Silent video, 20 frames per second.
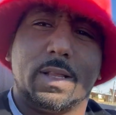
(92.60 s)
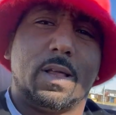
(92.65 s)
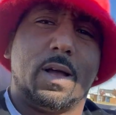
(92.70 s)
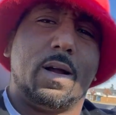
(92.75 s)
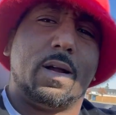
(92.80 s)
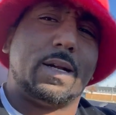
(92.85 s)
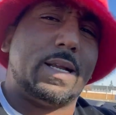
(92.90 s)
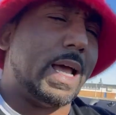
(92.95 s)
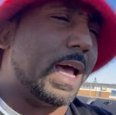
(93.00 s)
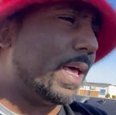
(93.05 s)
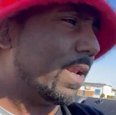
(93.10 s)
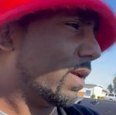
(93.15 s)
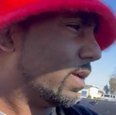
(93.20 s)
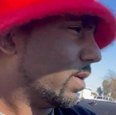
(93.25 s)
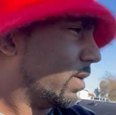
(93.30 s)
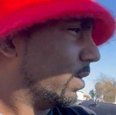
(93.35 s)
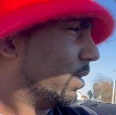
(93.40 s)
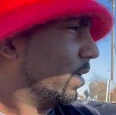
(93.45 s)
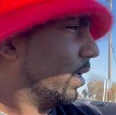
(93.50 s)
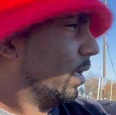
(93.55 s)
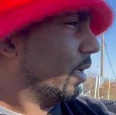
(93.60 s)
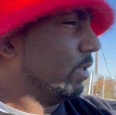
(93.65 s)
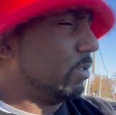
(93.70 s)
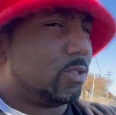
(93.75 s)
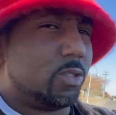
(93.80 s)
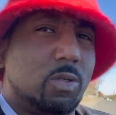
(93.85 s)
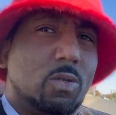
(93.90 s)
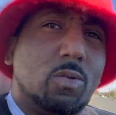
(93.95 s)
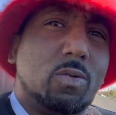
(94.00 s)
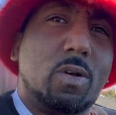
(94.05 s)
learned how to
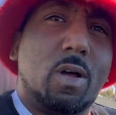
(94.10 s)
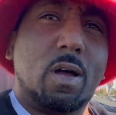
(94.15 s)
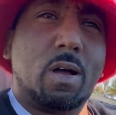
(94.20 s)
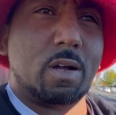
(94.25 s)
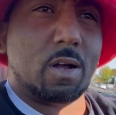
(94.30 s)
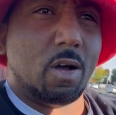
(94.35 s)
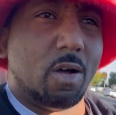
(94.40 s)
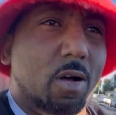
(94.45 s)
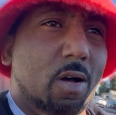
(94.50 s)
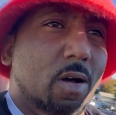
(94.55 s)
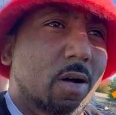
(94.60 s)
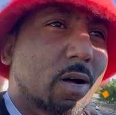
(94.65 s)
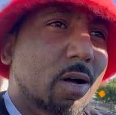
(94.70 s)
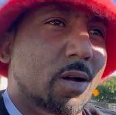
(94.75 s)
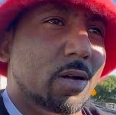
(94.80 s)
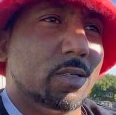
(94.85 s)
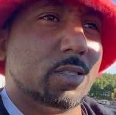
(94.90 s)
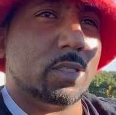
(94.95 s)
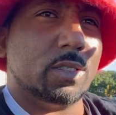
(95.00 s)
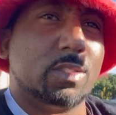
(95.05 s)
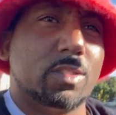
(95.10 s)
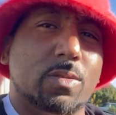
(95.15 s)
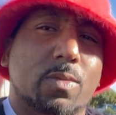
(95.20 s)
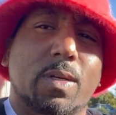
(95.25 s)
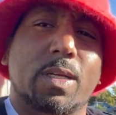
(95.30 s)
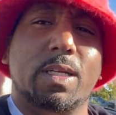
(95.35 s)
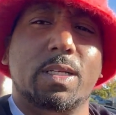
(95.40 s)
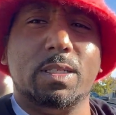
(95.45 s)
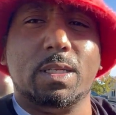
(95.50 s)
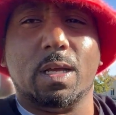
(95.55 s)
tune our cars and
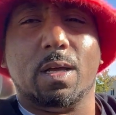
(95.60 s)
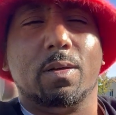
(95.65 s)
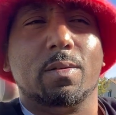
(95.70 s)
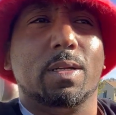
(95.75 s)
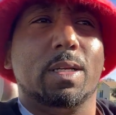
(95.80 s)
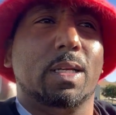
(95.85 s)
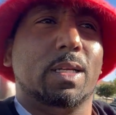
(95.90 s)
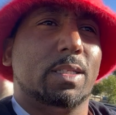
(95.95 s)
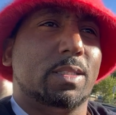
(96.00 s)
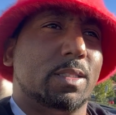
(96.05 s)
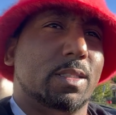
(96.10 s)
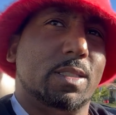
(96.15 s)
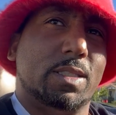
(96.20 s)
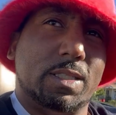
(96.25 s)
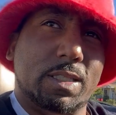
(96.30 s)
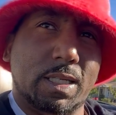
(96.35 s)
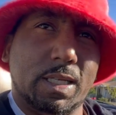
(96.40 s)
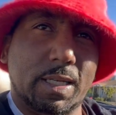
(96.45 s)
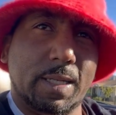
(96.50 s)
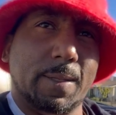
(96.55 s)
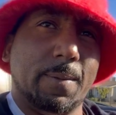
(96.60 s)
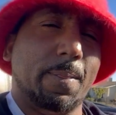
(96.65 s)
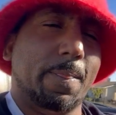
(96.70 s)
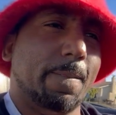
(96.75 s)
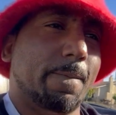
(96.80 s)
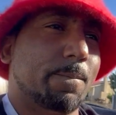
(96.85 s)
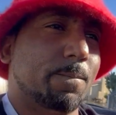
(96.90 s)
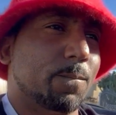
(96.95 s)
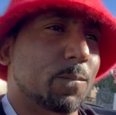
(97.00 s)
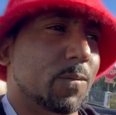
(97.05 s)
swing donuts and shit.
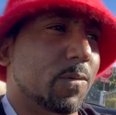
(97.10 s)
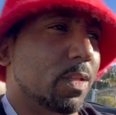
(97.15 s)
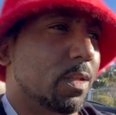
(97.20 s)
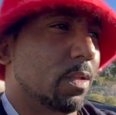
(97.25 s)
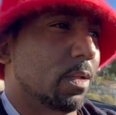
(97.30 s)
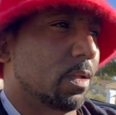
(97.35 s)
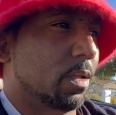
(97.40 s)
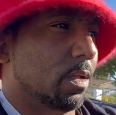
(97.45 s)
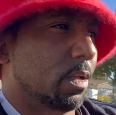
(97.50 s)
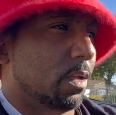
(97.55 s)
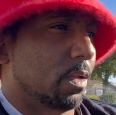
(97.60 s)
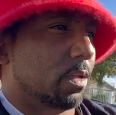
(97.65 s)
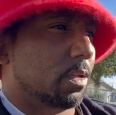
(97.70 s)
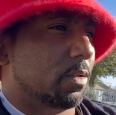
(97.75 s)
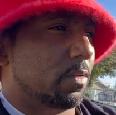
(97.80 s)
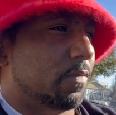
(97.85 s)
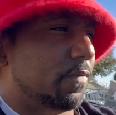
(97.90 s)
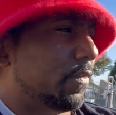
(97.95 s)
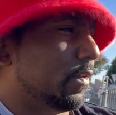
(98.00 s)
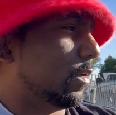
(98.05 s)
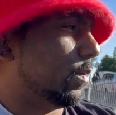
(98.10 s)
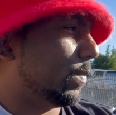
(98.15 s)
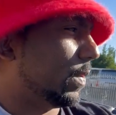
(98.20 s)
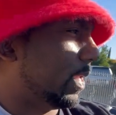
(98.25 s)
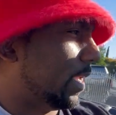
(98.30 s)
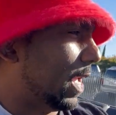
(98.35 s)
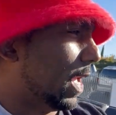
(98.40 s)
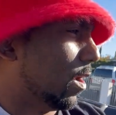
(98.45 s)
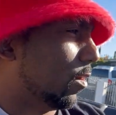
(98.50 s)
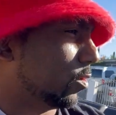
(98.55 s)
You feel me?
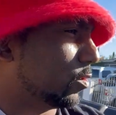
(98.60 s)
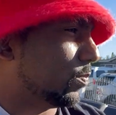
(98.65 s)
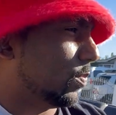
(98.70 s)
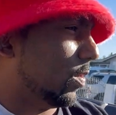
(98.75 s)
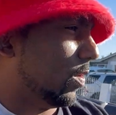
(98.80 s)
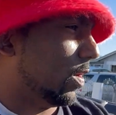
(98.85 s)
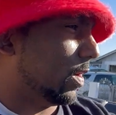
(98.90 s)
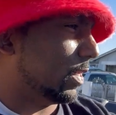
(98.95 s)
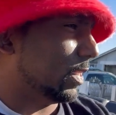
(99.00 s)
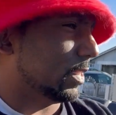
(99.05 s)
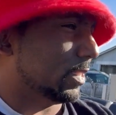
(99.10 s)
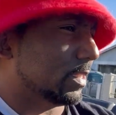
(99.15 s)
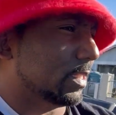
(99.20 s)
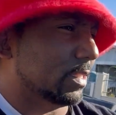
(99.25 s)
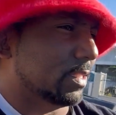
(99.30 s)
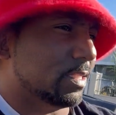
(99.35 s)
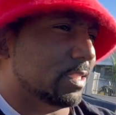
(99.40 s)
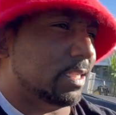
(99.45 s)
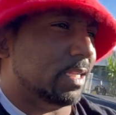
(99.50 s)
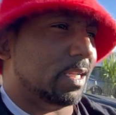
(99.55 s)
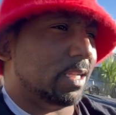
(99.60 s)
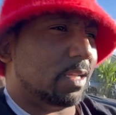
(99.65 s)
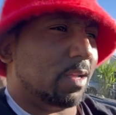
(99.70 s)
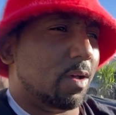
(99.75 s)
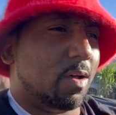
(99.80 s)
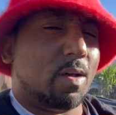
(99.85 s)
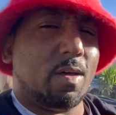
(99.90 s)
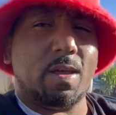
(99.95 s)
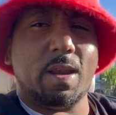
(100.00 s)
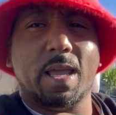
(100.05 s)
House parties and shit,
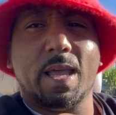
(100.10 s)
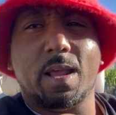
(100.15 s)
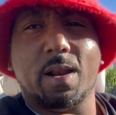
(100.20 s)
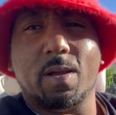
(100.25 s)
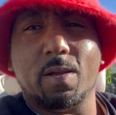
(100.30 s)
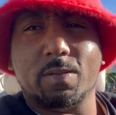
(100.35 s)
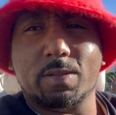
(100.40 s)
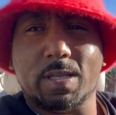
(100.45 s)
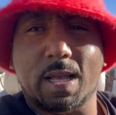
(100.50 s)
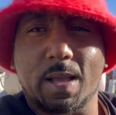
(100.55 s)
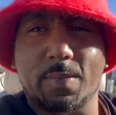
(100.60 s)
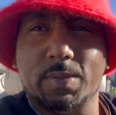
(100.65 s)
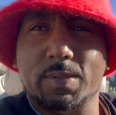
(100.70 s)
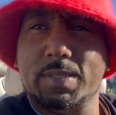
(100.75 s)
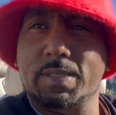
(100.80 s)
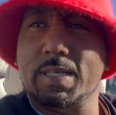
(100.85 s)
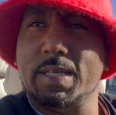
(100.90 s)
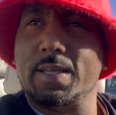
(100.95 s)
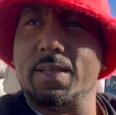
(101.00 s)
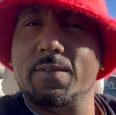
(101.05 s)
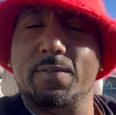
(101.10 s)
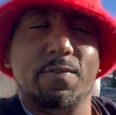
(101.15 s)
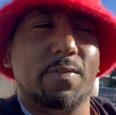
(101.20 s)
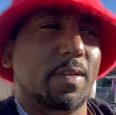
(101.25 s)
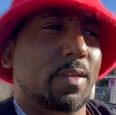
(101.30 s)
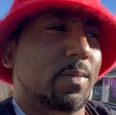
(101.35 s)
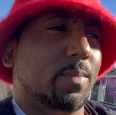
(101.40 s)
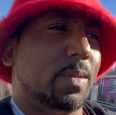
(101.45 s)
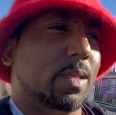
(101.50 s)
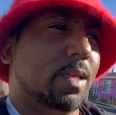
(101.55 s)
all that old type of shit. You
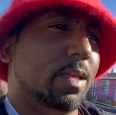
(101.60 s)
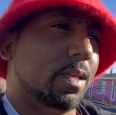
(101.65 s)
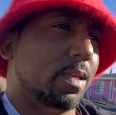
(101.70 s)
feel me?